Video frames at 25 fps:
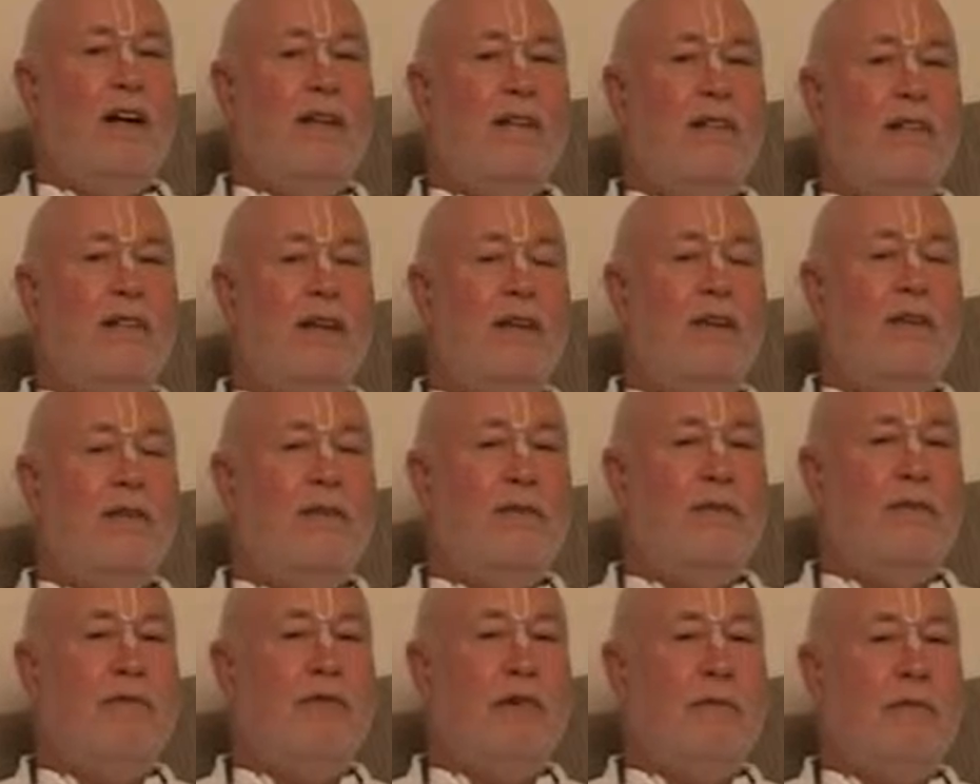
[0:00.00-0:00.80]
I'll tell
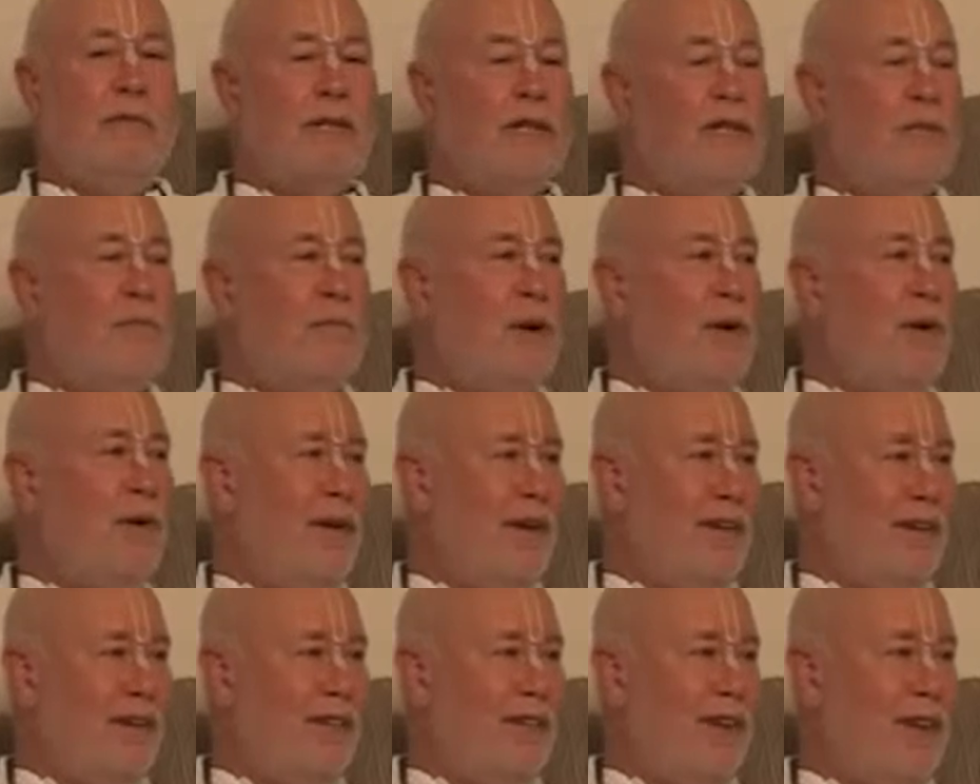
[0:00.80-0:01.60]
you from
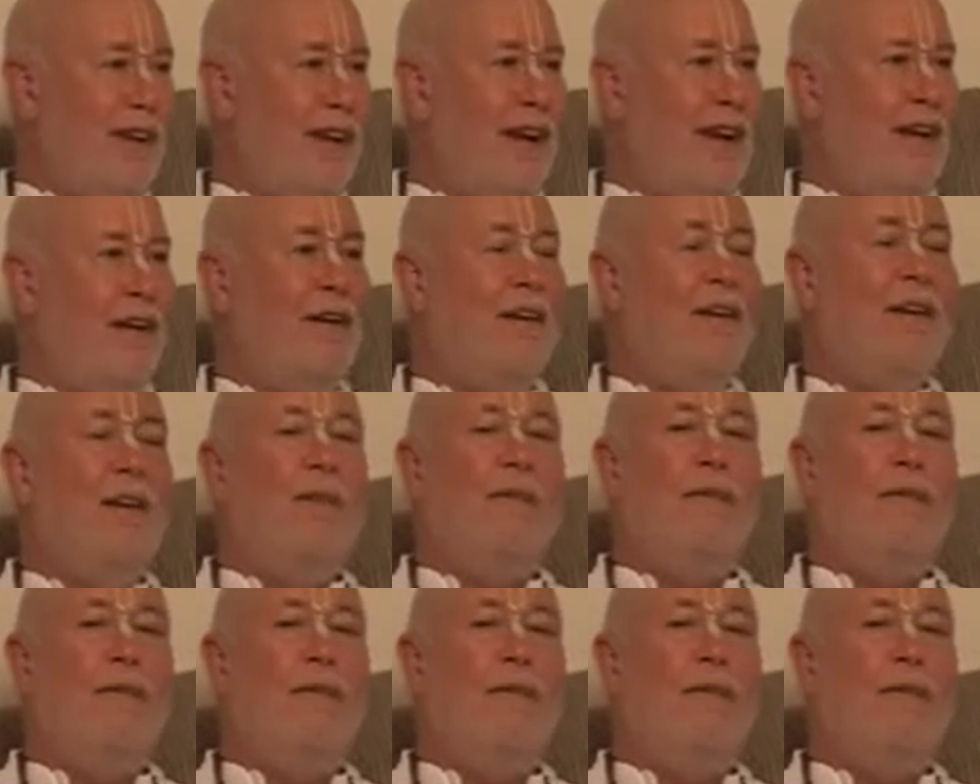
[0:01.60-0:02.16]
experience again.